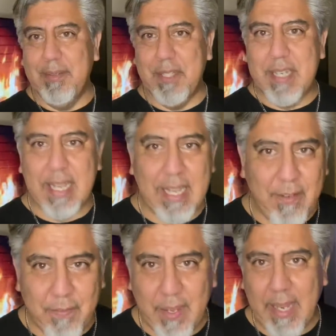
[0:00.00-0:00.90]

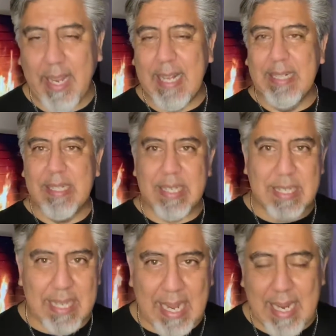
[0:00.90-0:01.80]
TV and
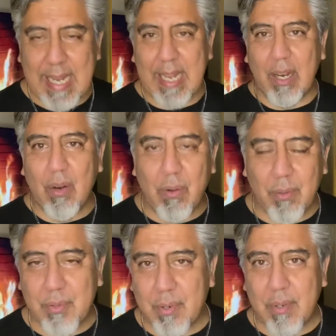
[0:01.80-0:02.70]
society and
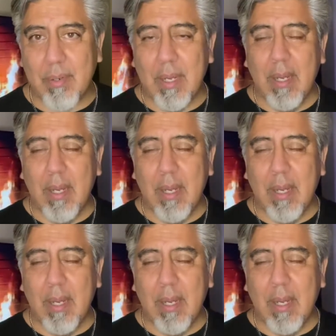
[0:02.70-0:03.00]
culture